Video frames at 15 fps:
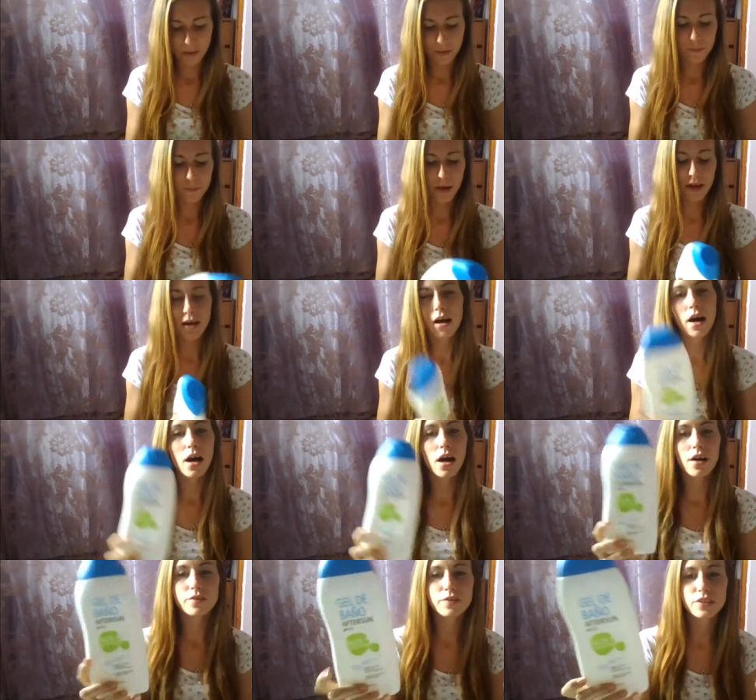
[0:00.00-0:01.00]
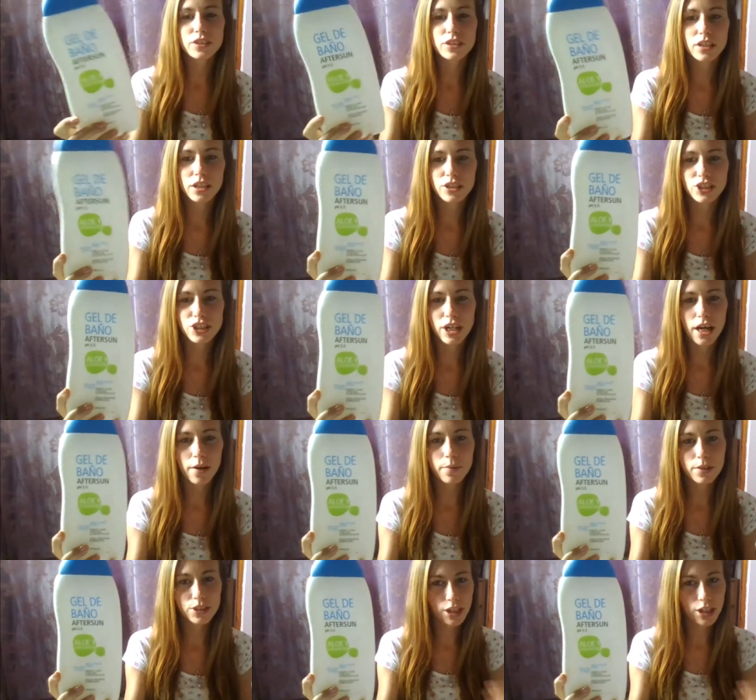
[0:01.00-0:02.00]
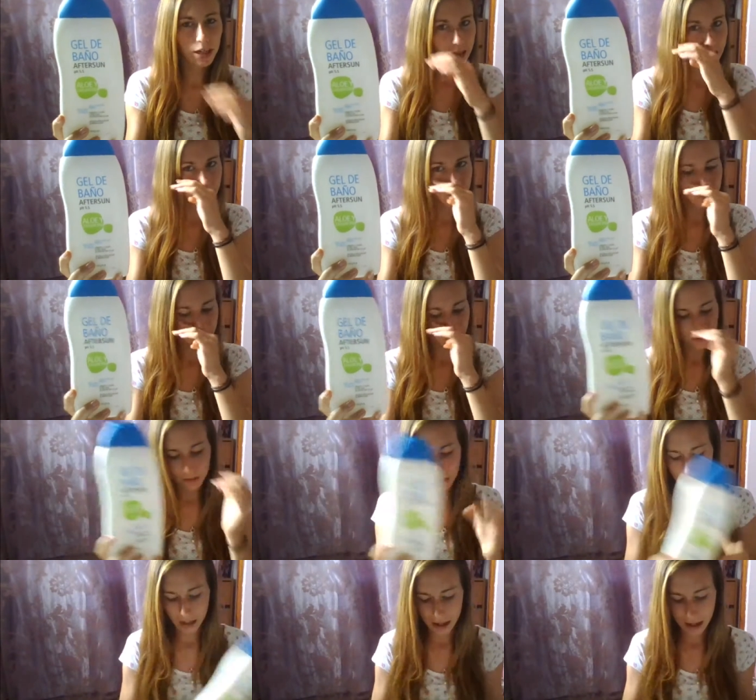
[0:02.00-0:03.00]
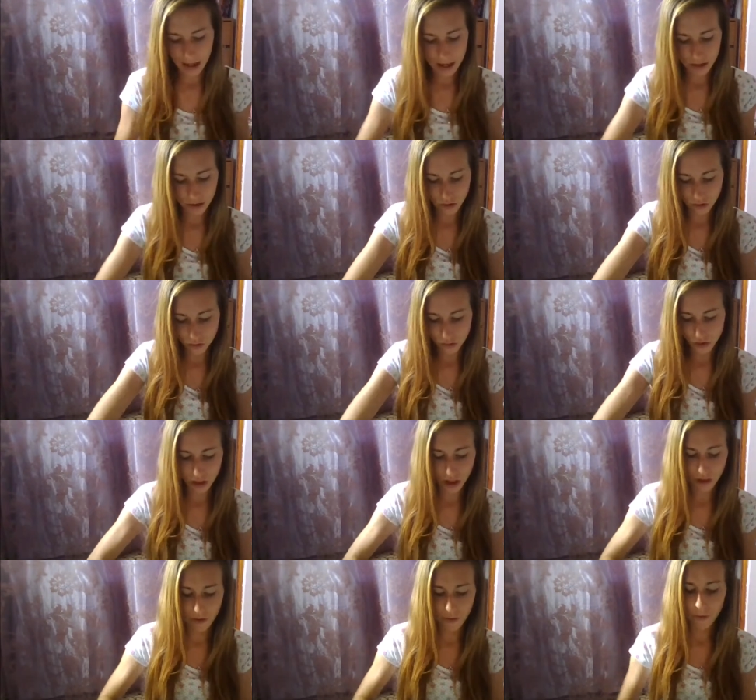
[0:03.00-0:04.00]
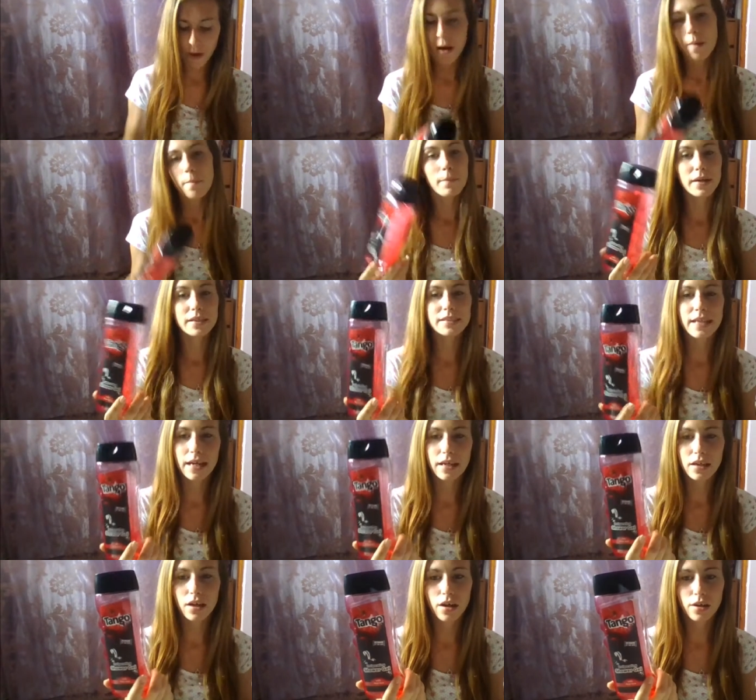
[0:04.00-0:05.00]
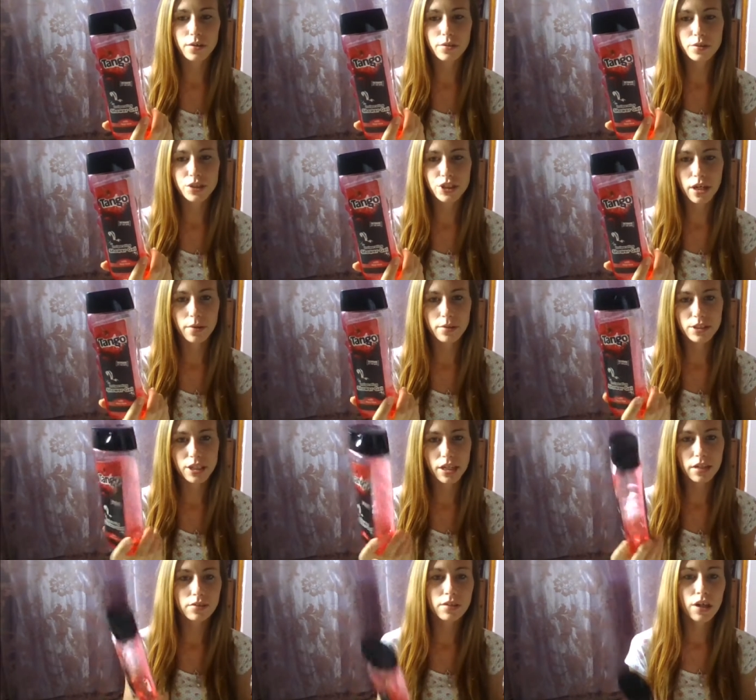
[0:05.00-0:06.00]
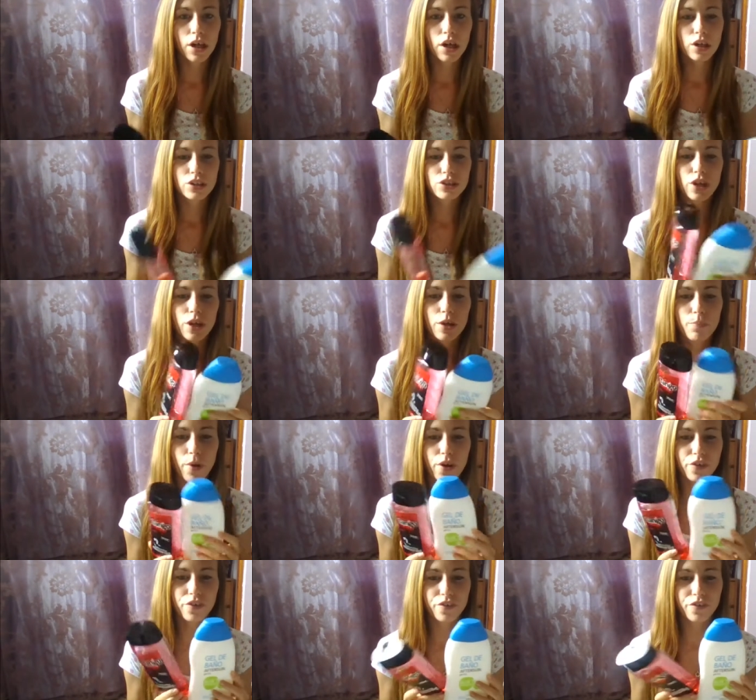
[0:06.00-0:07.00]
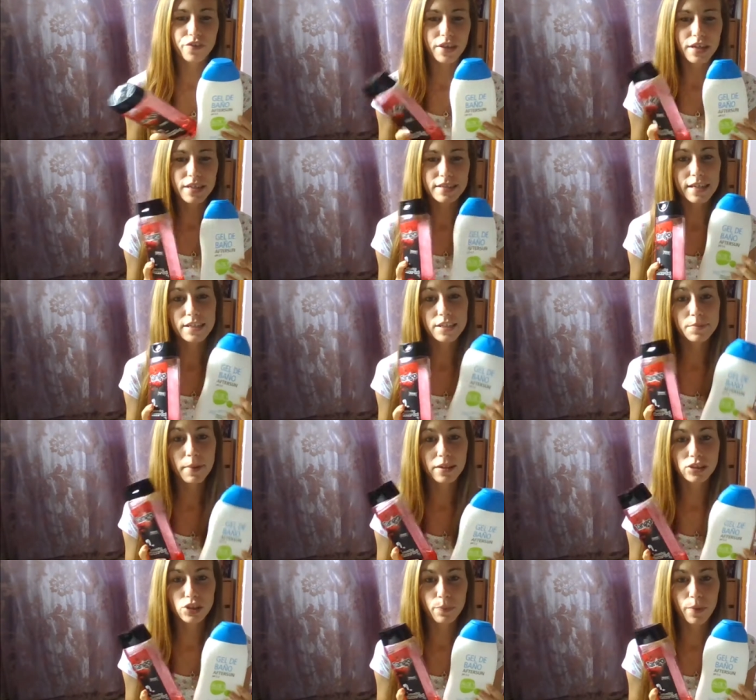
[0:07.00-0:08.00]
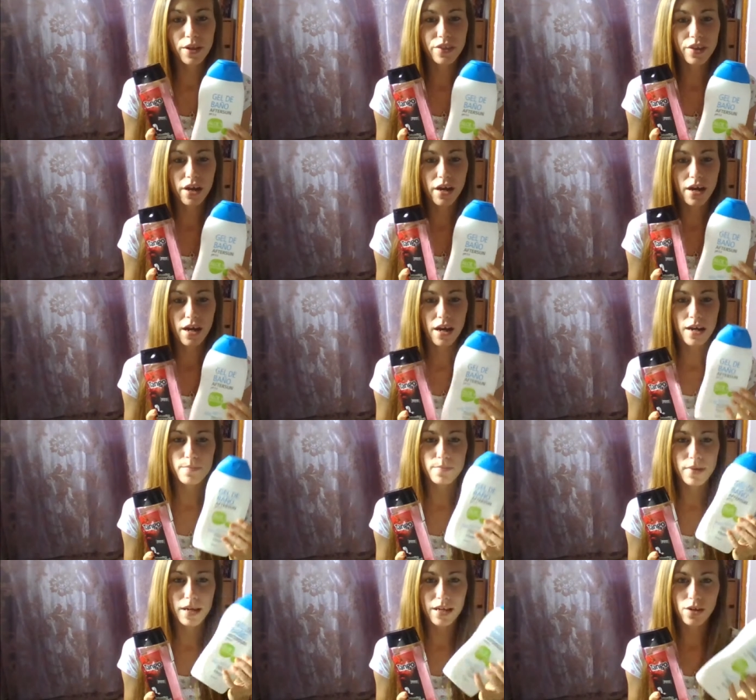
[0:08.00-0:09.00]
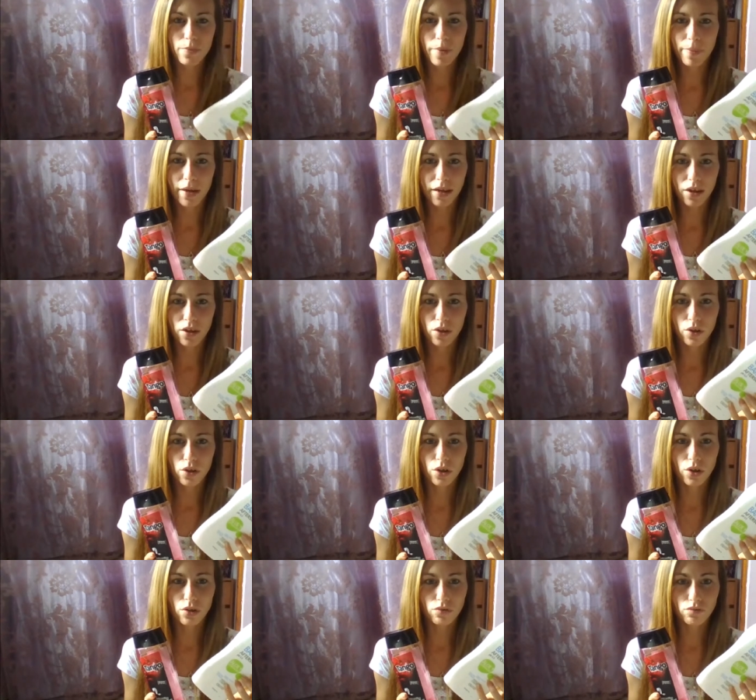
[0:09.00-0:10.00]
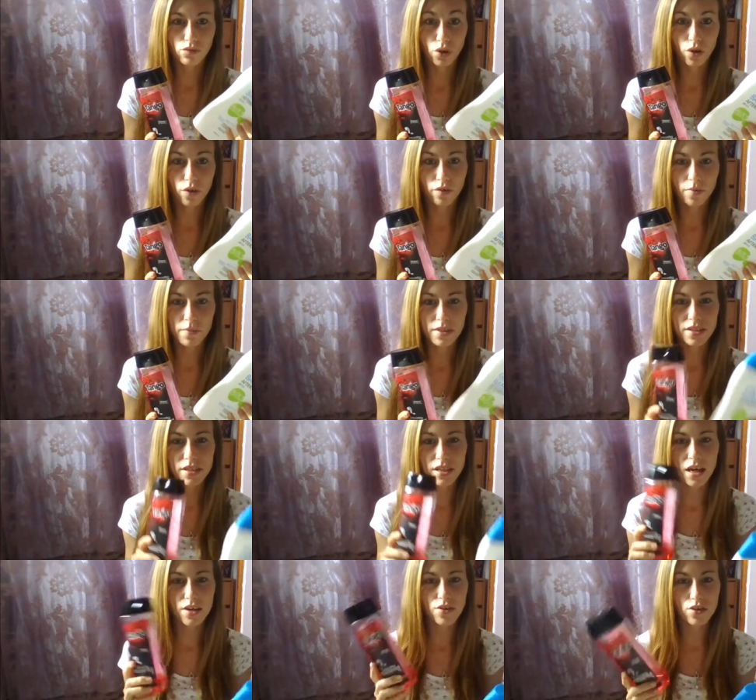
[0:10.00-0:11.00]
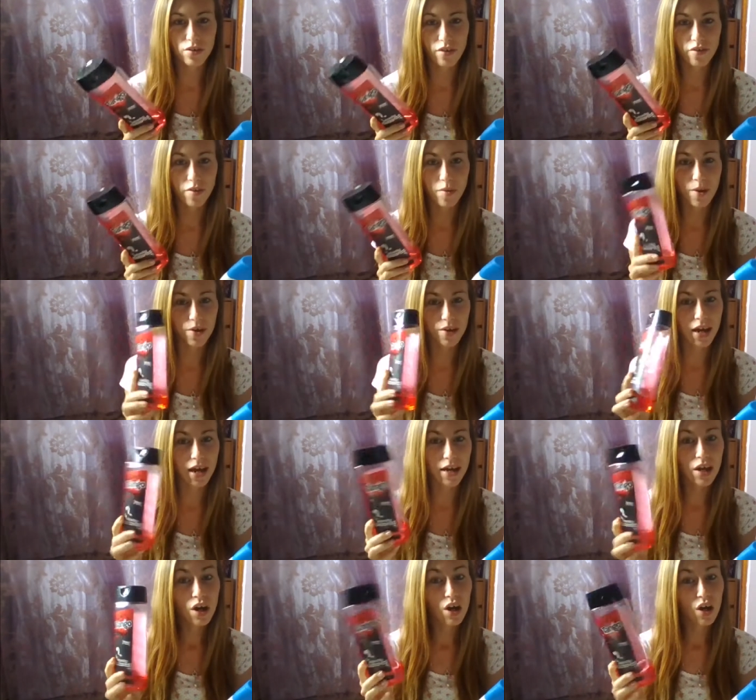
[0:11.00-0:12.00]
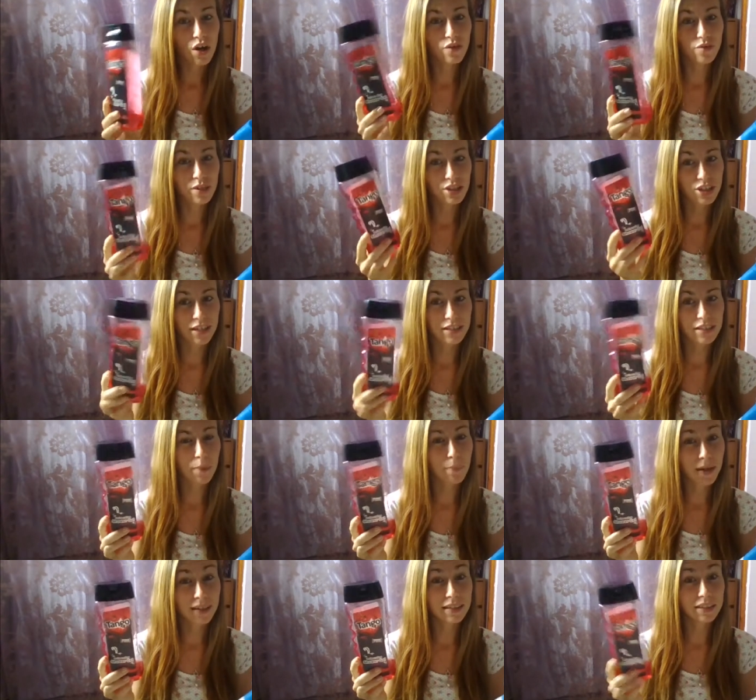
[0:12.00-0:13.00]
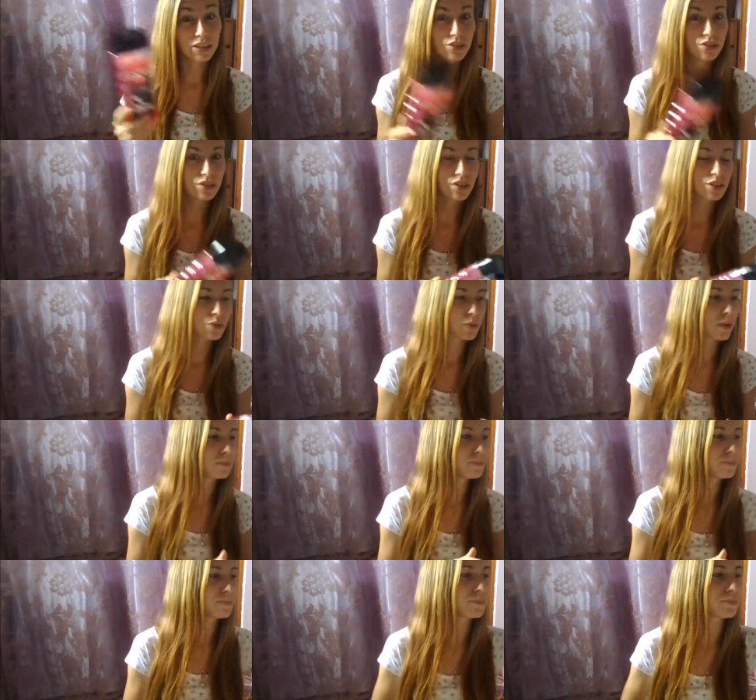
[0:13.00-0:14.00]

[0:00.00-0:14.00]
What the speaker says: my After Sun shower gel, and also my Tango shower gel. So both of these, it depends on whether I'm a little bit pink or raw from the sun, or if I'm okay, of which case I mainly use this one.